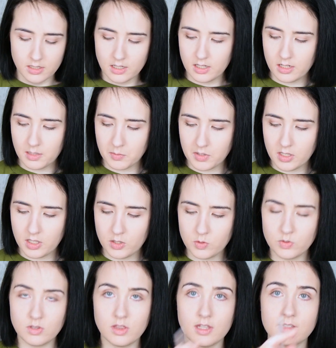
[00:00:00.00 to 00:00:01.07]
and I'm gonna
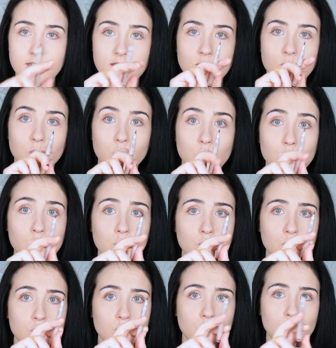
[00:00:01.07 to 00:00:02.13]
use this,
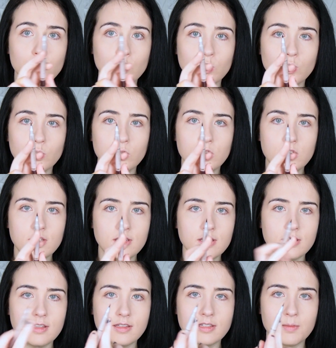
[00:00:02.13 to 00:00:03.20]
ooh,
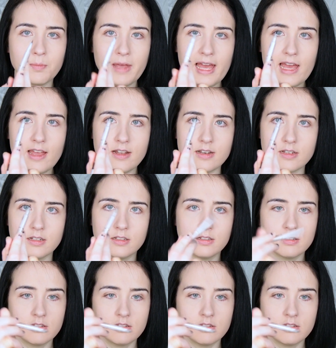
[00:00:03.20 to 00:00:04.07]
look, it's a pen.